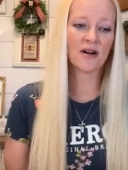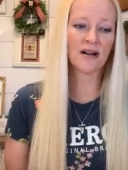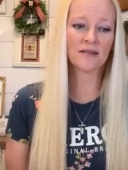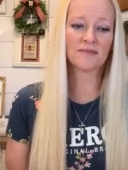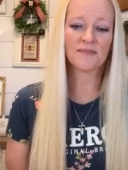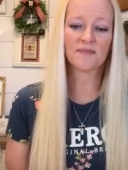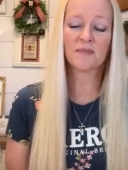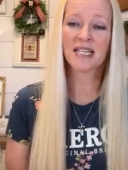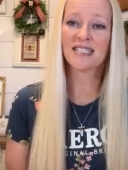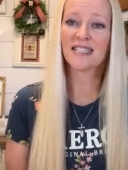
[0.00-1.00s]
um,
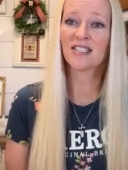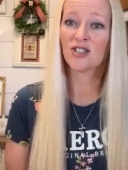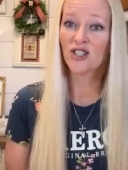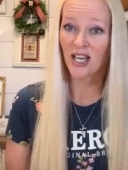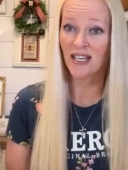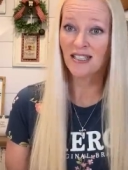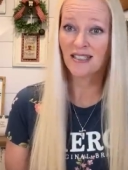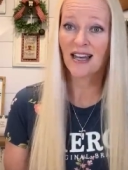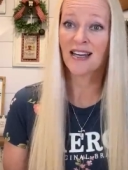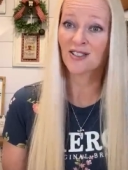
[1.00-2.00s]
my son Chase
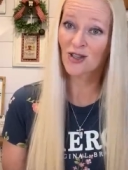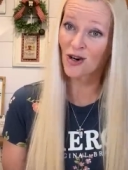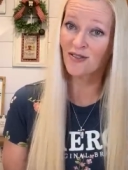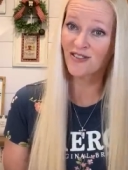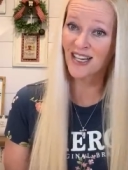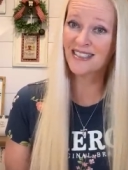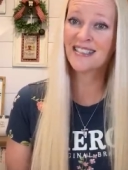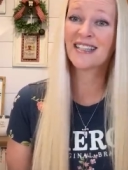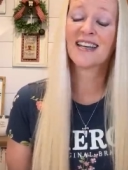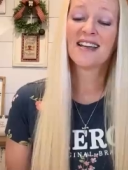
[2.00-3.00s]
has a girlfriend.